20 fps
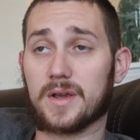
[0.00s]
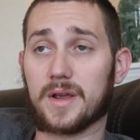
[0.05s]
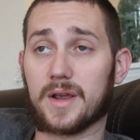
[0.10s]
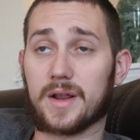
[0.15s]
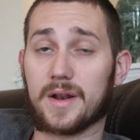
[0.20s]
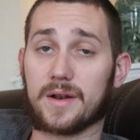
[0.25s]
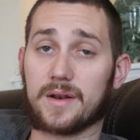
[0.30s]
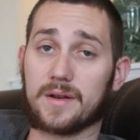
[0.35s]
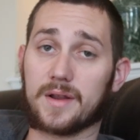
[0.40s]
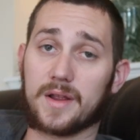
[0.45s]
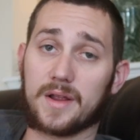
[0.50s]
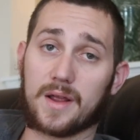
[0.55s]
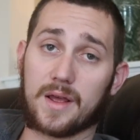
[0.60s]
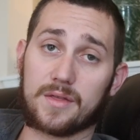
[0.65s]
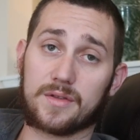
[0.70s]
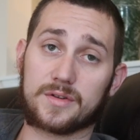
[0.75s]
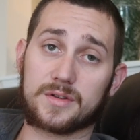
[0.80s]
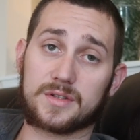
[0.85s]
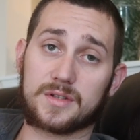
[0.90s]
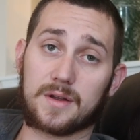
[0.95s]
and
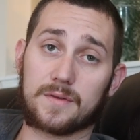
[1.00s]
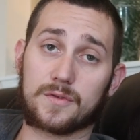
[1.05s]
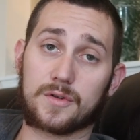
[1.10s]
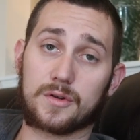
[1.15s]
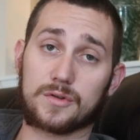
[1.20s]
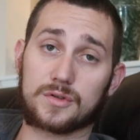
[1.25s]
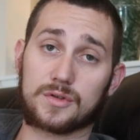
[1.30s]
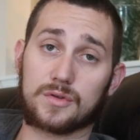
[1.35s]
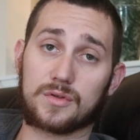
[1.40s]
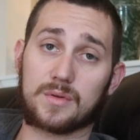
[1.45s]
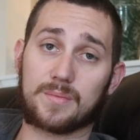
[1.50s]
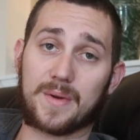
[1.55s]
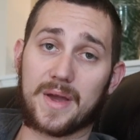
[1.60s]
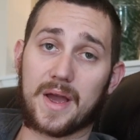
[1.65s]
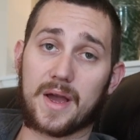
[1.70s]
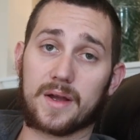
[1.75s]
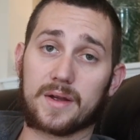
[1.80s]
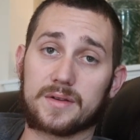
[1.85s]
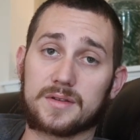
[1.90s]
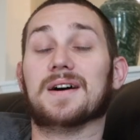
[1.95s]
other stuff goes through the
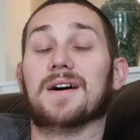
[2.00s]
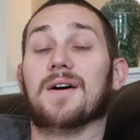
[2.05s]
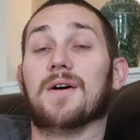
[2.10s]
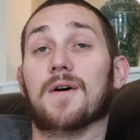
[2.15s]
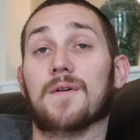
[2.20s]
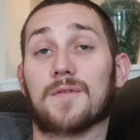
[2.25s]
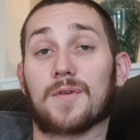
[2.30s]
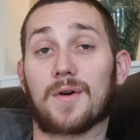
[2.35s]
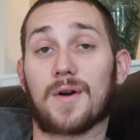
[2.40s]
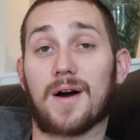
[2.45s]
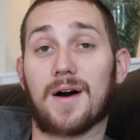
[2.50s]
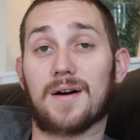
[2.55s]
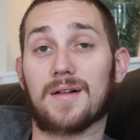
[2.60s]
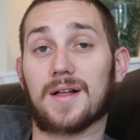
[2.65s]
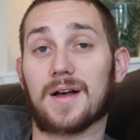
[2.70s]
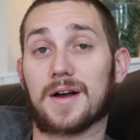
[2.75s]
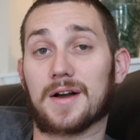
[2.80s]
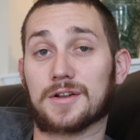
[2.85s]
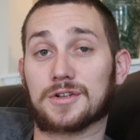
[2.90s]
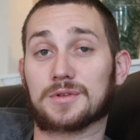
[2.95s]
bag.
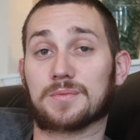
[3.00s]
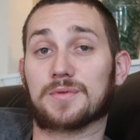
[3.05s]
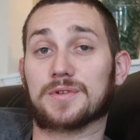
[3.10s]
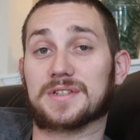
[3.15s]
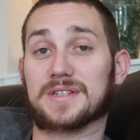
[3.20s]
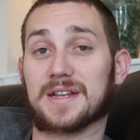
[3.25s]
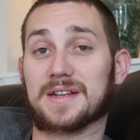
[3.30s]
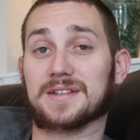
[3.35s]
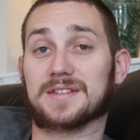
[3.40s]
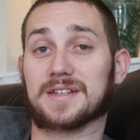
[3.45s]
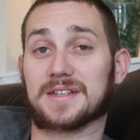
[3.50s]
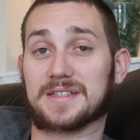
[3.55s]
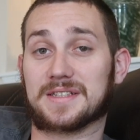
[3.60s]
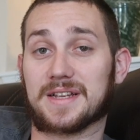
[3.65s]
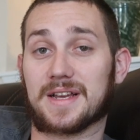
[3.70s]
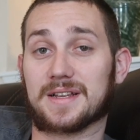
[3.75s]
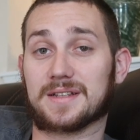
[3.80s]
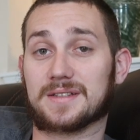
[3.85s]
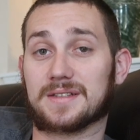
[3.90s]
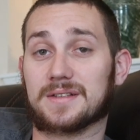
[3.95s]
Overall, 100%
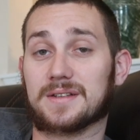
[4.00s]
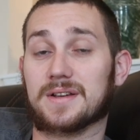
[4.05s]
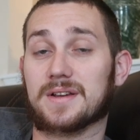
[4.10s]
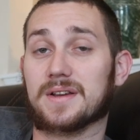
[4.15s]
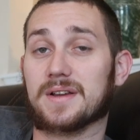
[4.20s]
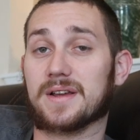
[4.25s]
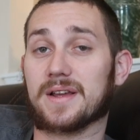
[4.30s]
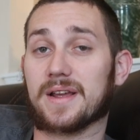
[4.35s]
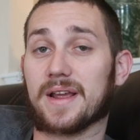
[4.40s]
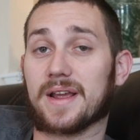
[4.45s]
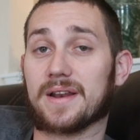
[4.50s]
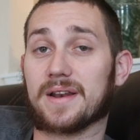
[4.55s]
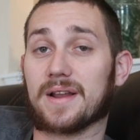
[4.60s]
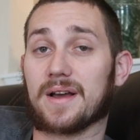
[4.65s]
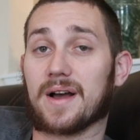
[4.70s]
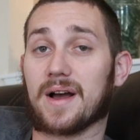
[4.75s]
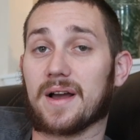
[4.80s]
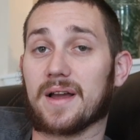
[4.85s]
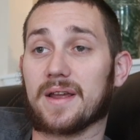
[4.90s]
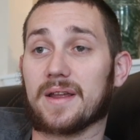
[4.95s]
success, and
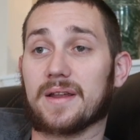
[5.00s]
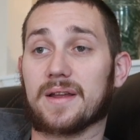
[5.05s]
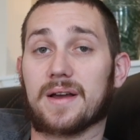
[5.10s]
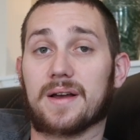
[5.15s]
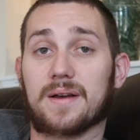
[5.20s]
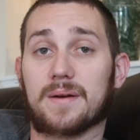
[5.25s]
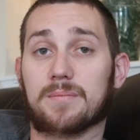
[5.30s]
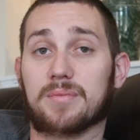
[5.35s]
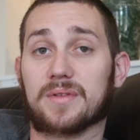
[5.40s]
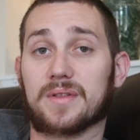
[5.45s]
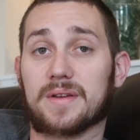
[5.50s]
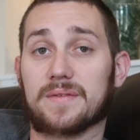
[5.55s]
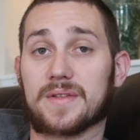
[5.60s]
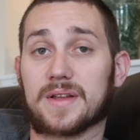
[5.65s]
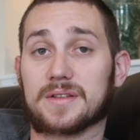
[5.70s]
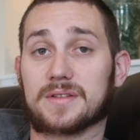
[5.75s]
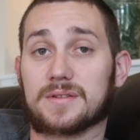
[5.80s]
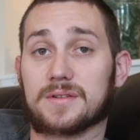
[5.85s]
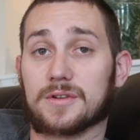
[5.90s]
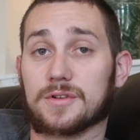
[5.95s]
I believe
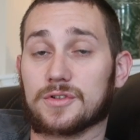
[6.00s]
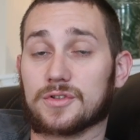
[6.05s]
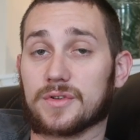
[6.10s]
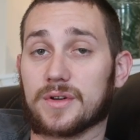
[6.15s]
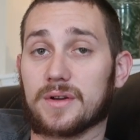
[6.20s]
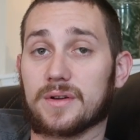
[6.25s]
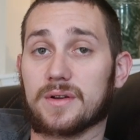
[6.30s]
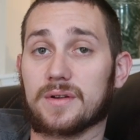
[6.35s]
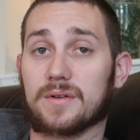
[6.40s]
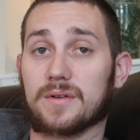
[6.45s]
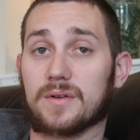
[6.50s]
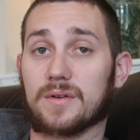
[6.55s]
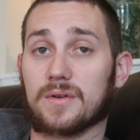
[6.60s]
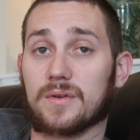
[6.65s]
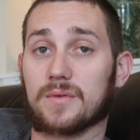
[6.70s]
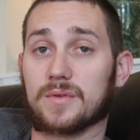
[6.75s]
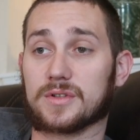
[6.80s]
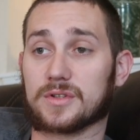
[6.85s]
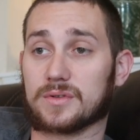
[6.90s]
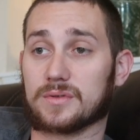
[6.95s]
that surgery
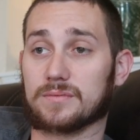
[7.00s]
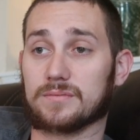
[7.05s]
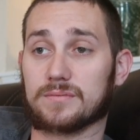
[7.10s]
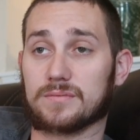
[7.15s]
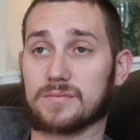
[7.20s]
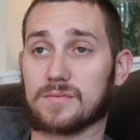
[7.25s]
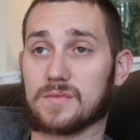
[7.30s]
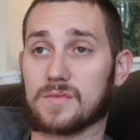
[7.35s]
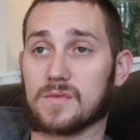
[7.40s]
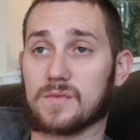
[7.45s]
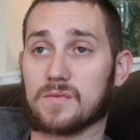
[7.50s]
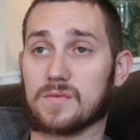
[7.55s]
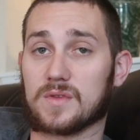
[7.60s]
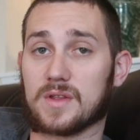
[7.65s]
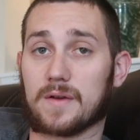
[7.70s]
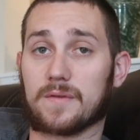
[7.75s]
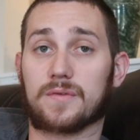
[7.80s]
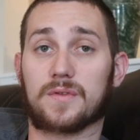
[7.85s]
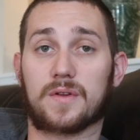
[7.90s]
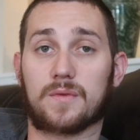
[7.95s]
was
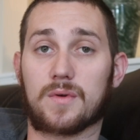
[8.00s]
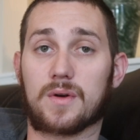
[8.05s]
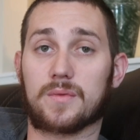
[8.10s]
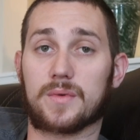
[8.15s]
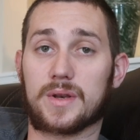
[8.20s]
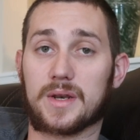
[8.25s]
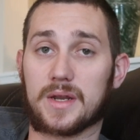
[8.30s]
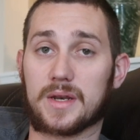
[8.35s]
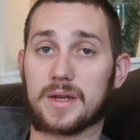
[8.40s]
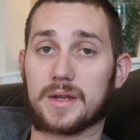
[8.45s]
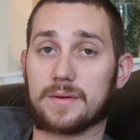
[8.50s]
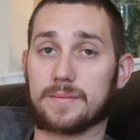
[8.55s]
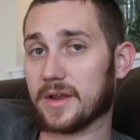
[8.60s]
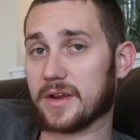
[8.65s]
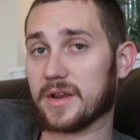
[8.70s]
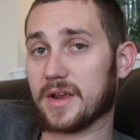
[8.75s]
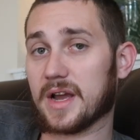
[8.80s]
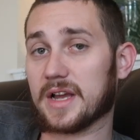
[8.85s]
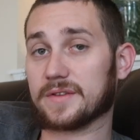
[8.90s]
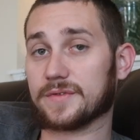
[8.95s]
definitely what we needed.
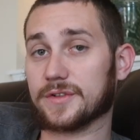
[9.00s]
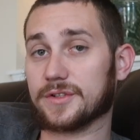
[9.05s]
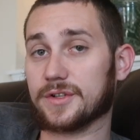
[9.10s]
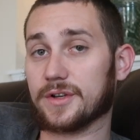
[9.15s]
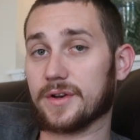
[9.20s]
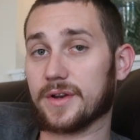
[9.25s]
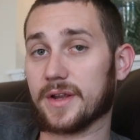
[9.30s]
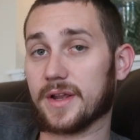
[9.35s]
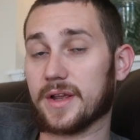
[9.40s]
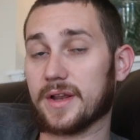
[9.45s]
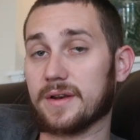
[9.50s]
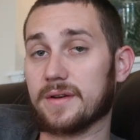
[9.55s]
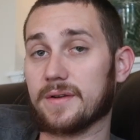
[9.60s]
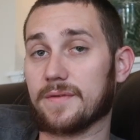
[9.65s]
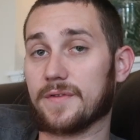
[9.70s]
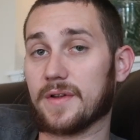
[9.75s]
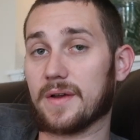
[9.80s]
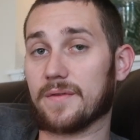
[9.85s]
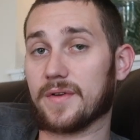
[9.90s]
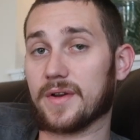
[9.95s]
Thank you guys for tuning in.
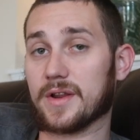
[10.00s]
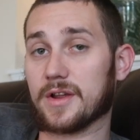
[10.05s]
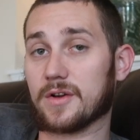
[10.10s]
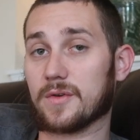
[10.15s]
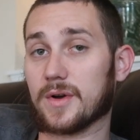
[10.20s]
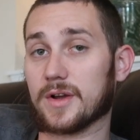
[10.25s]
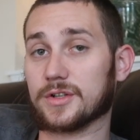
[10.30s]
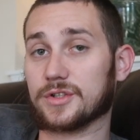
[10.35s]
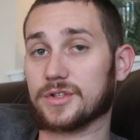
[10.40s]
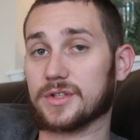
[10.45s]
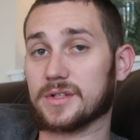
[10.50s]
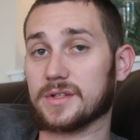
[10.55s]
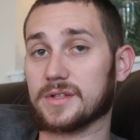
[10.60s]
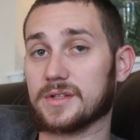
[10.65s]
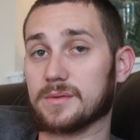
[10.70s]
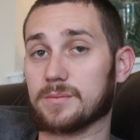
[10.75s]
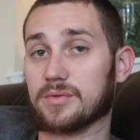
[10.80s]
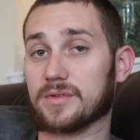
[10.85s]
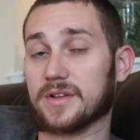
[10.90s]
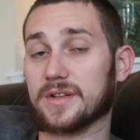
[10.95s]
If you have any
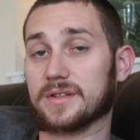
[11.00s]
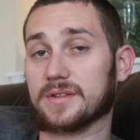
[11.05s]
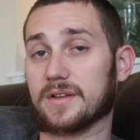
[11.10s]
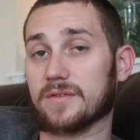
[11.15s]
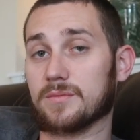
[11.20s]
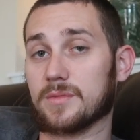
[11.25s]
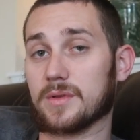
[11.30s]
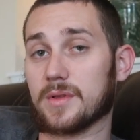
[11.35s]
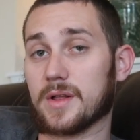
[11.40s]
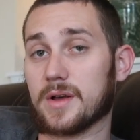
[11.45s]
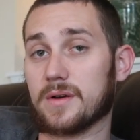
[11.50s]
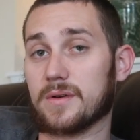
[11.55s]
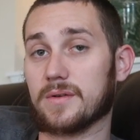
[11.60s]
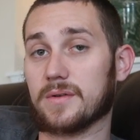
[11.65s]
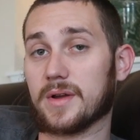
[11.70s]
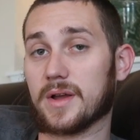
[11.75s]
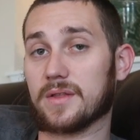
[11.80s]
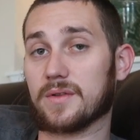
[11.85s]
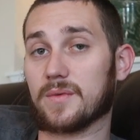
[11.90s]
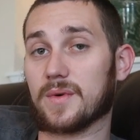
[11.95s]
questions, please leave them below.
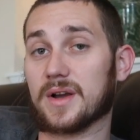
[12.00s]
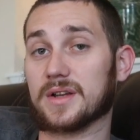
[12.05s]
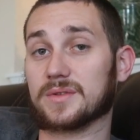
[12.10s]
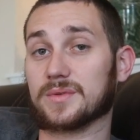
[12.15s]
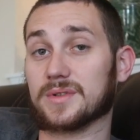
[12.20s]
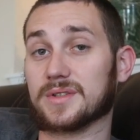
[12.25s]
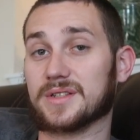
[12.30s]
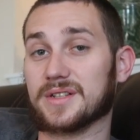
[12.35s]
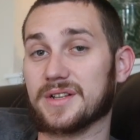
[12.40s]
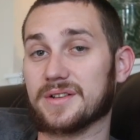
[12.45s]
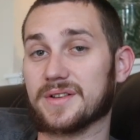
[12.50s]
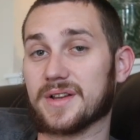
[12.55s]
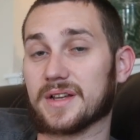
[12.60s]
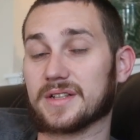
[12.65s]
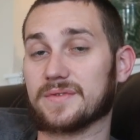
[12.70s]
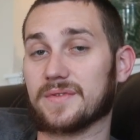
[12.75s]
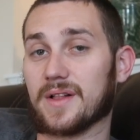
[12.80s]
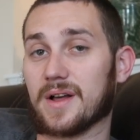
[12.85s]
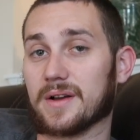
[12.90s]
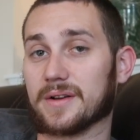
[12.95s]
Otherwise, we'll see you
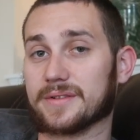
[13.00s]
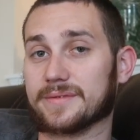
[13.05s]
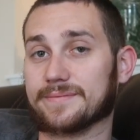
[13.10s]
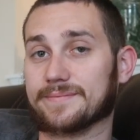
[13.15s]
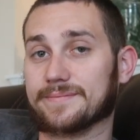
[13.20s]
next vlog.